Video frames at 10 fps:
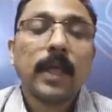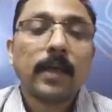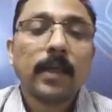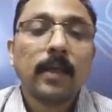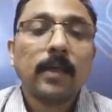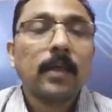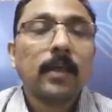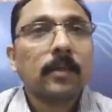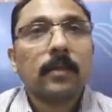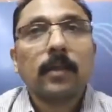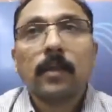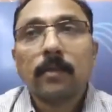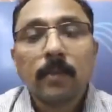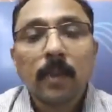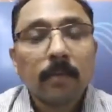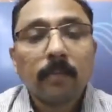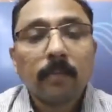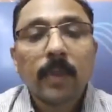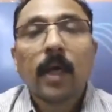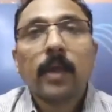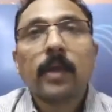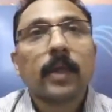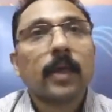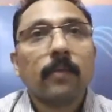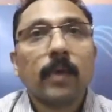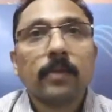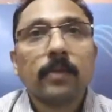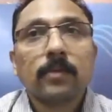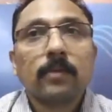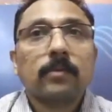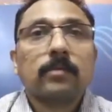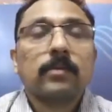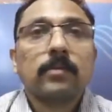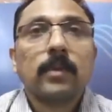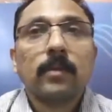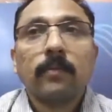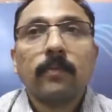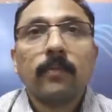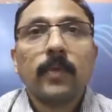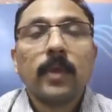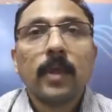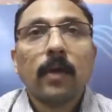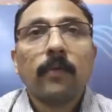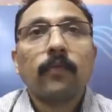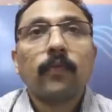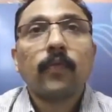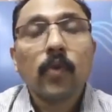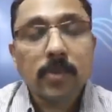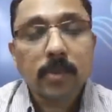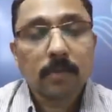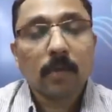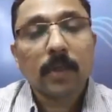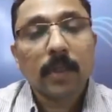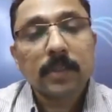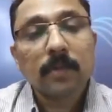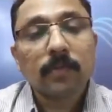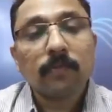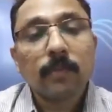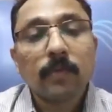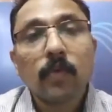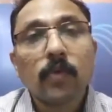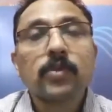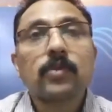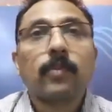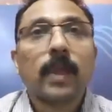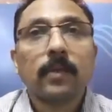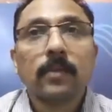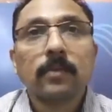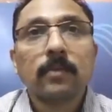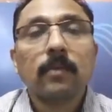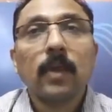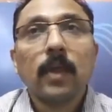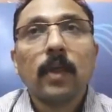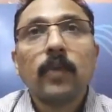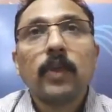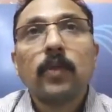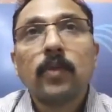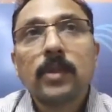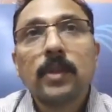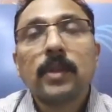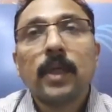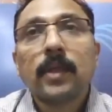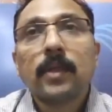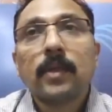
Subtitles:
data, the we can't recover. So we have forced, the organization will be forced to pay. So we need to see that